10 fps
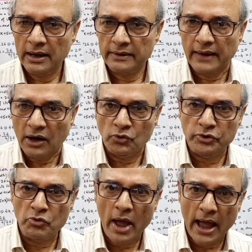Now
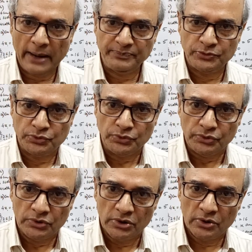you have
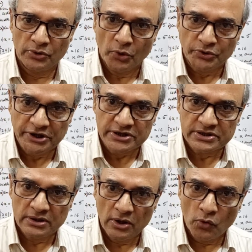to
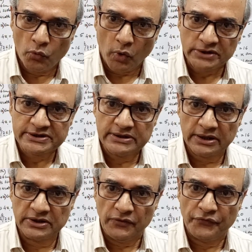notice what's the
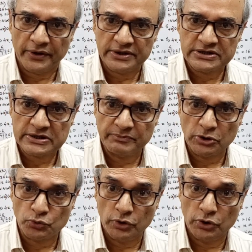difference
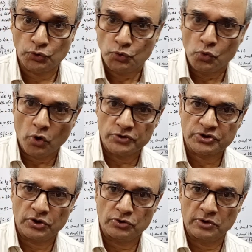between two
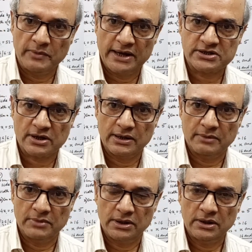consecutive natural
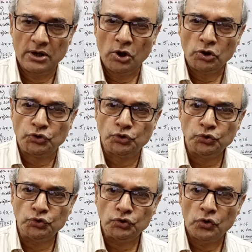number.
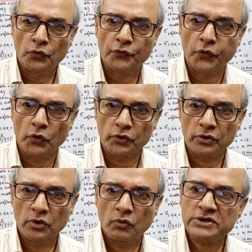2, 4.
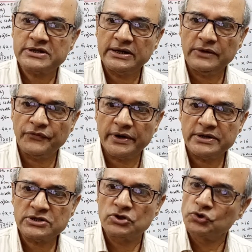What's the
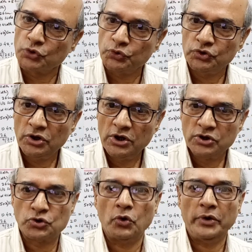difference? 2.
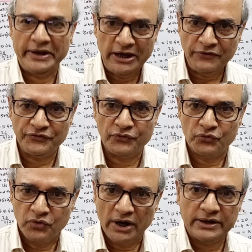So if
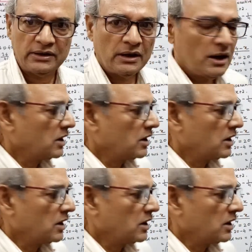one